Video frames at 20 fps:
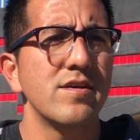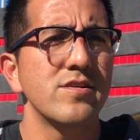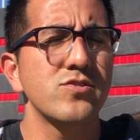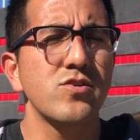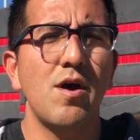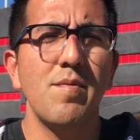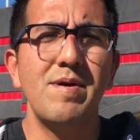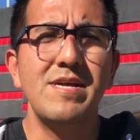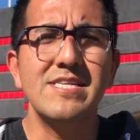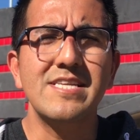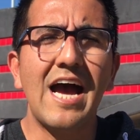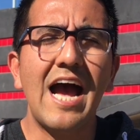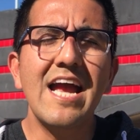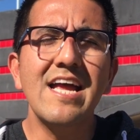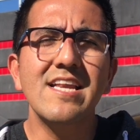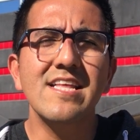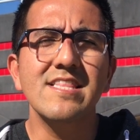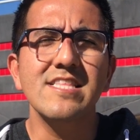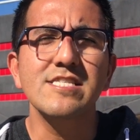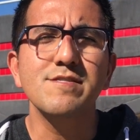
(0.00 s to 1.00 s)
So I've been
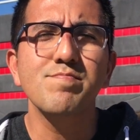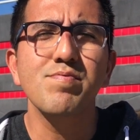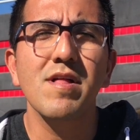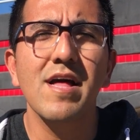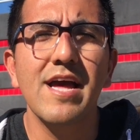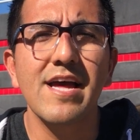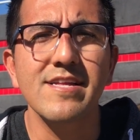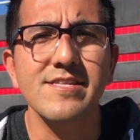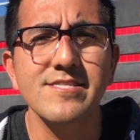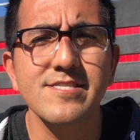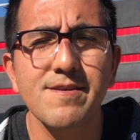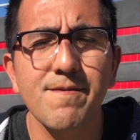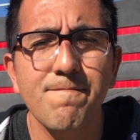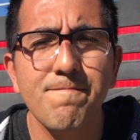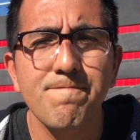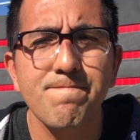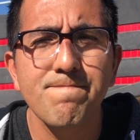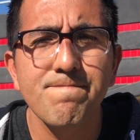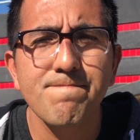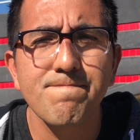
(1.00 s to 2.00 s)
dieting these plants:
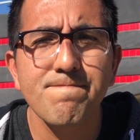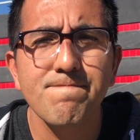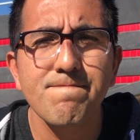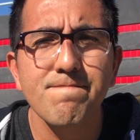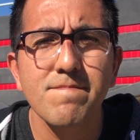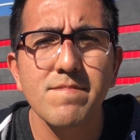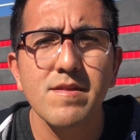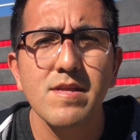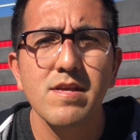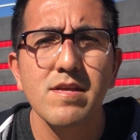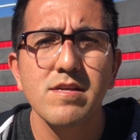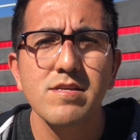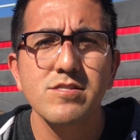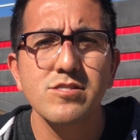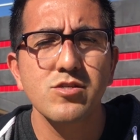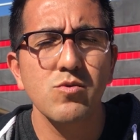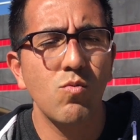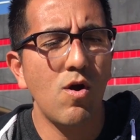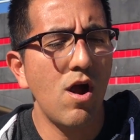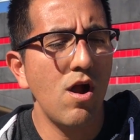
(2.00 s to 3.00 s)

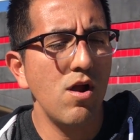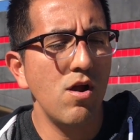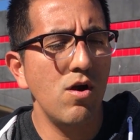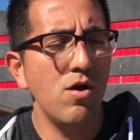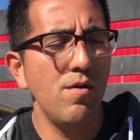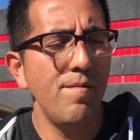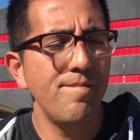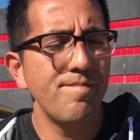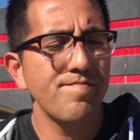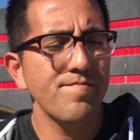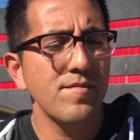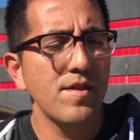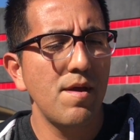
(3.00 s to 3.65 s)
saguaro,